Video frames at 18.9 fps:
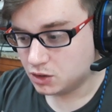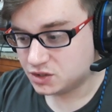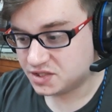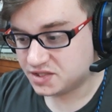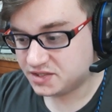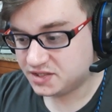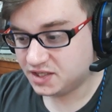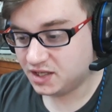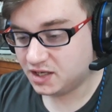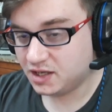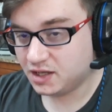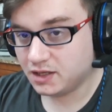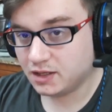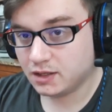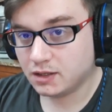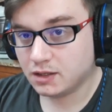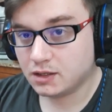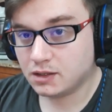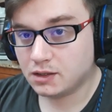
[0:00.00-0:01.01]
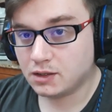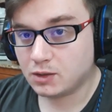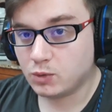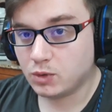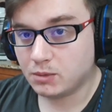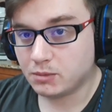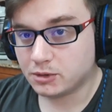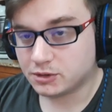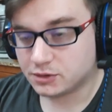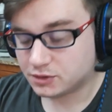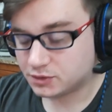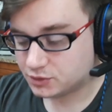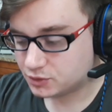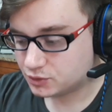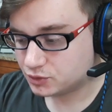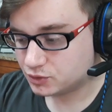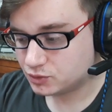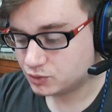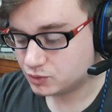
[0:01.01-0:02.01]
Stealing equipment.
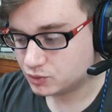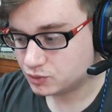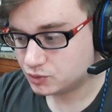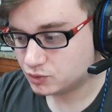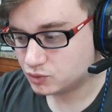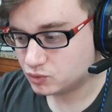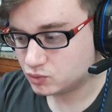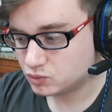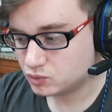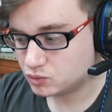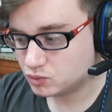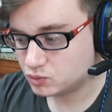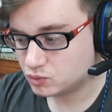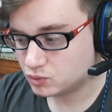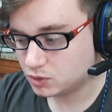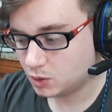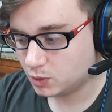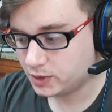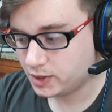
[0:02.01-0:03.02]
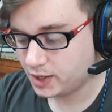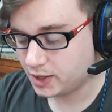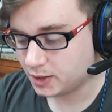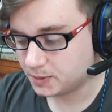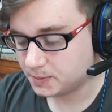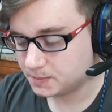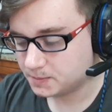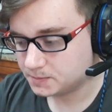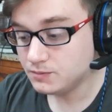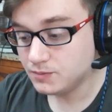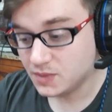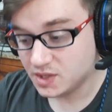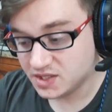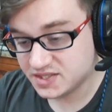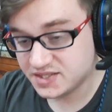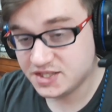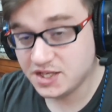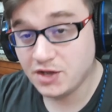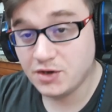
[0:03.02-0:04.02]
Okay.
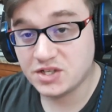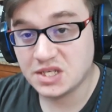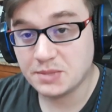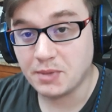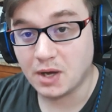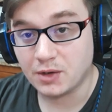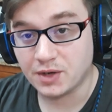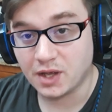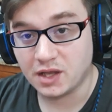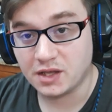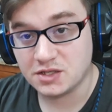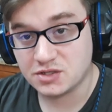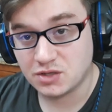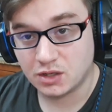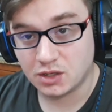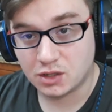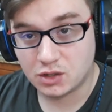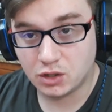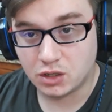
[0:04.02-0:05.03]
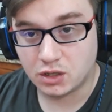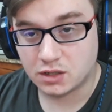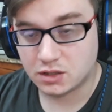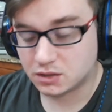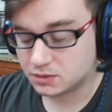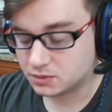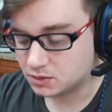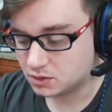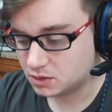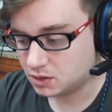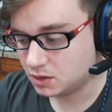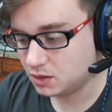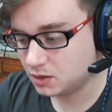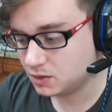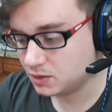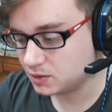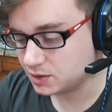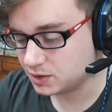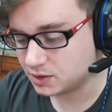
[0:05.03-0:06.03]
He's serious about that. He's gonna cook.
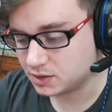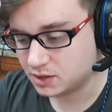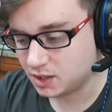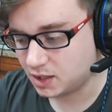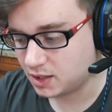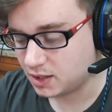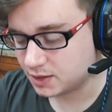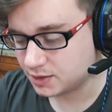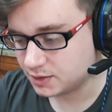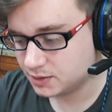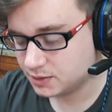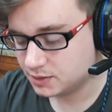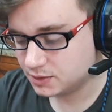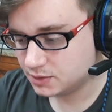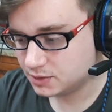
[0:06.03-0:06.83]
Oh God.